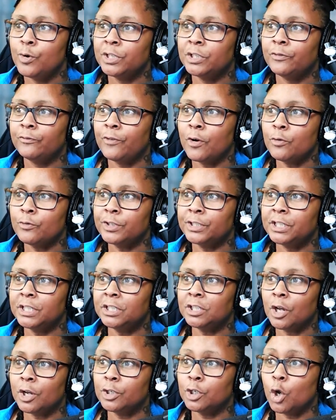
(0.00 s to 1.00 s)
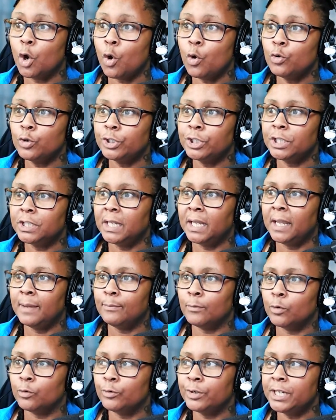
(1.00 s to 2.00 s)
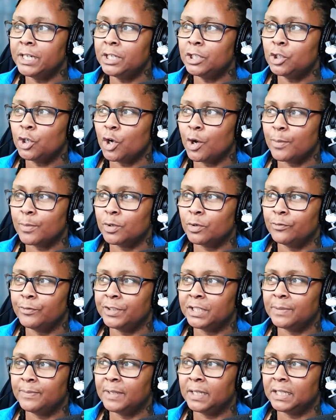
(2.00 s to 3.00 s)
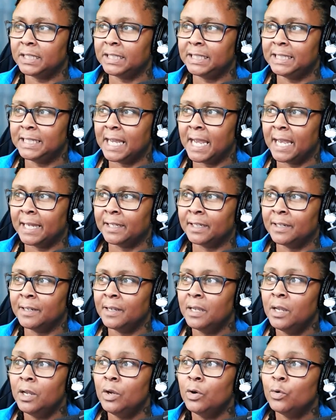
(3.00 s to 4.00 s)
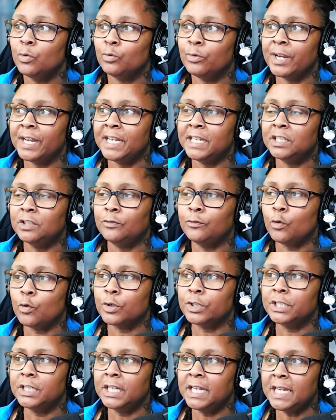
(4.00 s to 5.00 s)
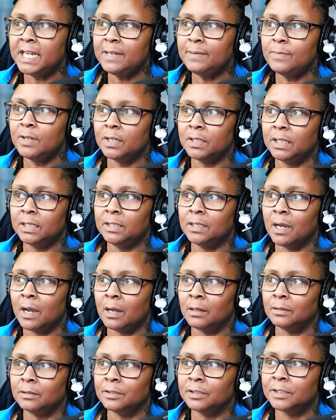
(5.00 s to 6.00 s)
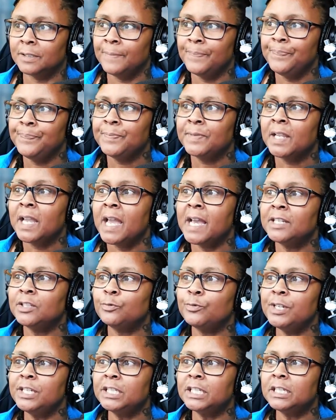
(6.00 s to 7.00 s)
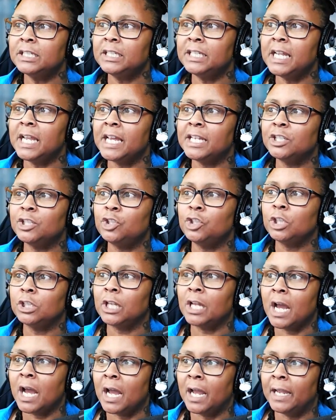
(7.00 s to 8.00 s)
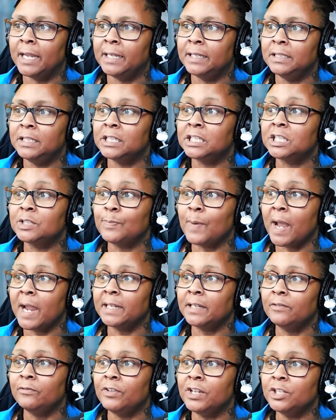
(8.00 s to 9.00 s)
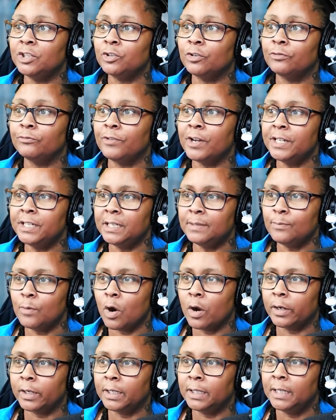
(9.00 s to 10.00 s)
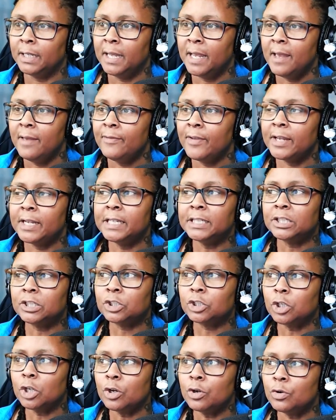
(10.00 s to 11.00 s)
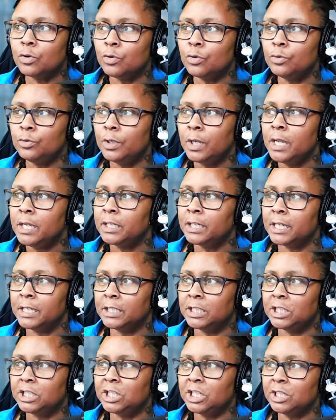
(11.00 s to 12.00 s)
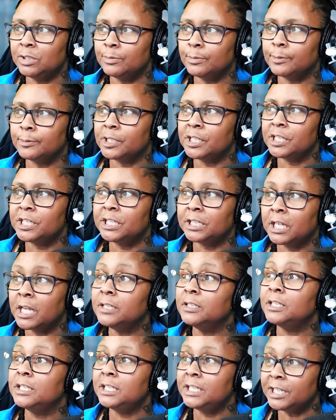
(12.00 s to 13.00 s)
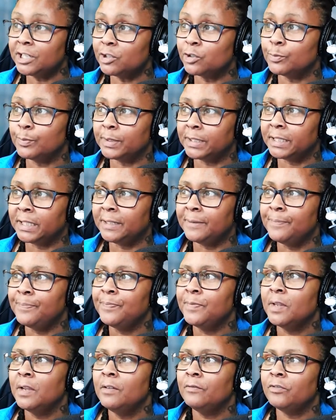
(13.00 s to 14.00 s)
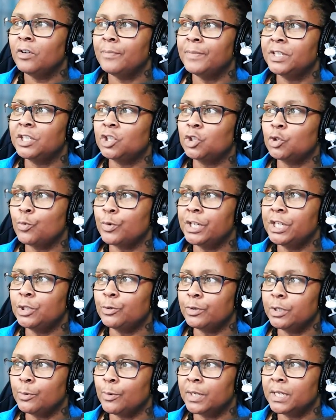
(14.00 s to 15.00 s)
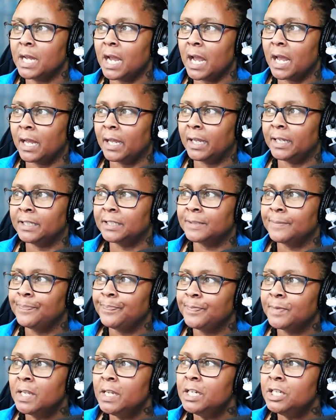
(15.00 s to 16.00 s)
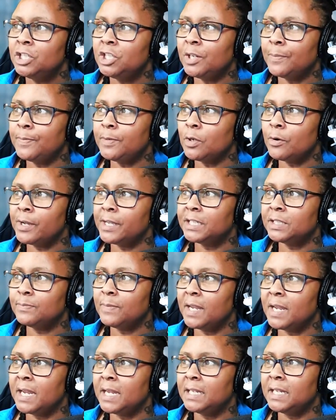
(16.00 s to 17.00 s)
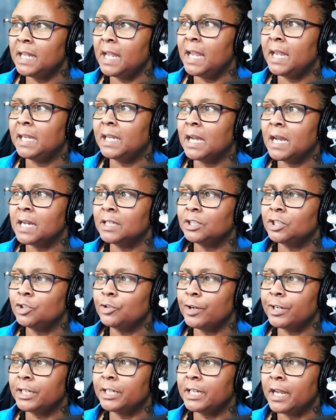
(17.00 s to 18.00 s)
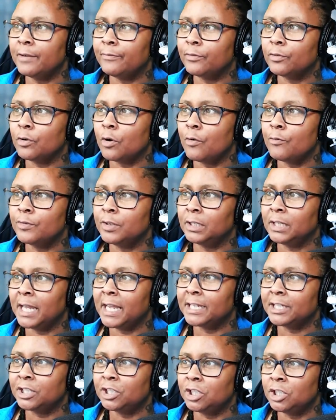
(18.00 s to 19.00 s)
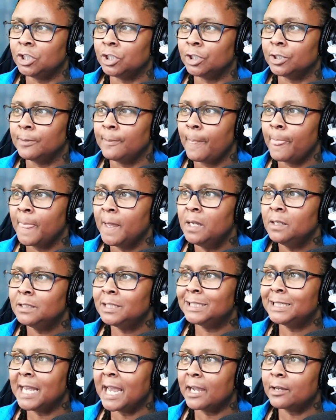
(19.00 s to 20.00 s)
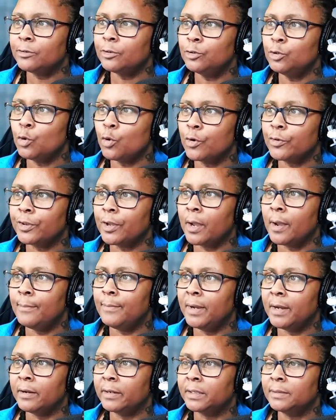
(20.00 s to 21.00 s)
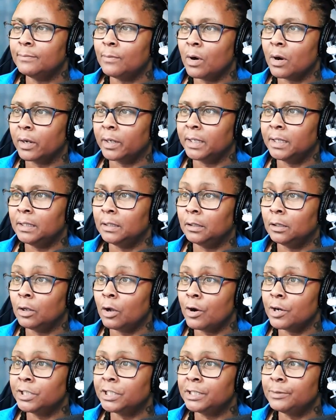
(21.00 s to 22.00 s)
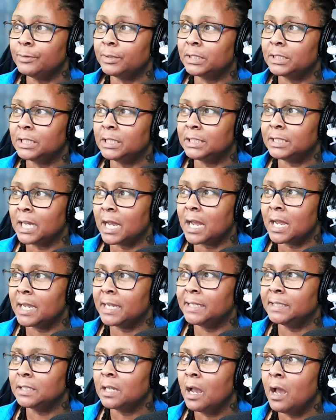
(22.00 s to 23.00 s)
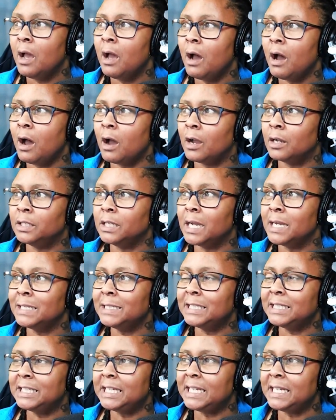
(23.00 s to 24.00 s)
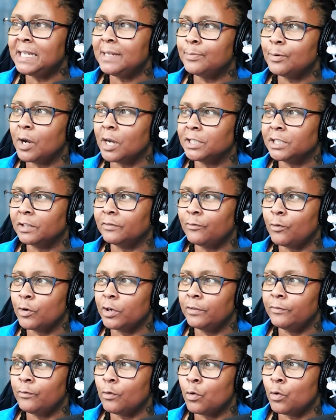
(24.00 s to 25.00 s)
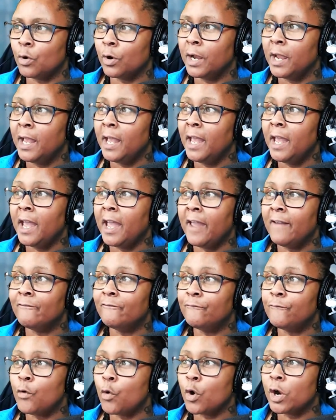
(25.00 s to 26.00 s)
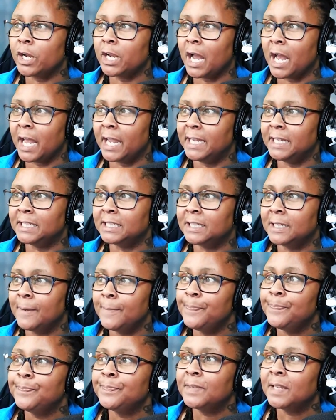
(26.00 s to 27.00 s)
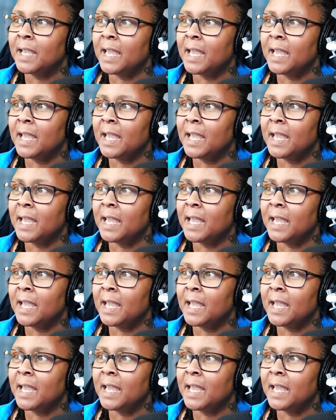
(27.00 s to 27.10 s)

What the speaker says: which focuses on ocean and marine terminal visibility data, raised $14 million as recently as July, despite a venture funding market that has slowed considerably from its 2021 highs. Shippeo has made a concentrated effort over the last year to tackle the North American market, largely with designs on unseating Project 44 and 4Kites